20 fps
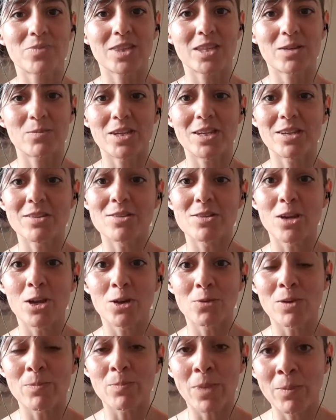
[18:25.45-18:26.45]
Because you
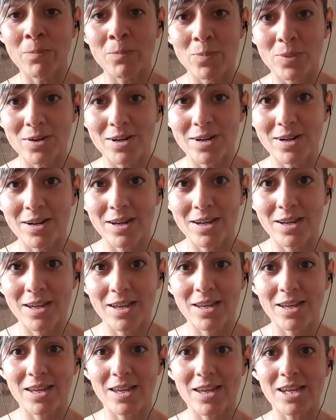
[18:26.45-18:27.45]
remember
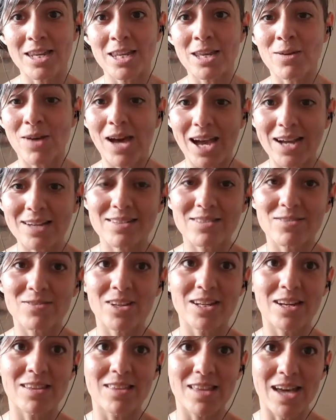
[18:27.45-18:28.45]
and you
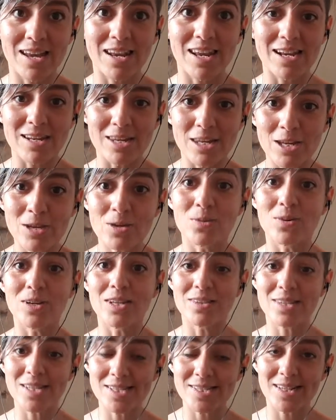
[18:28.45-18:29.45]
activated that in you,
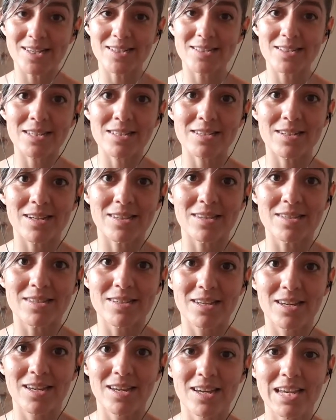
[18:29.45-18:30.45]
in this existence.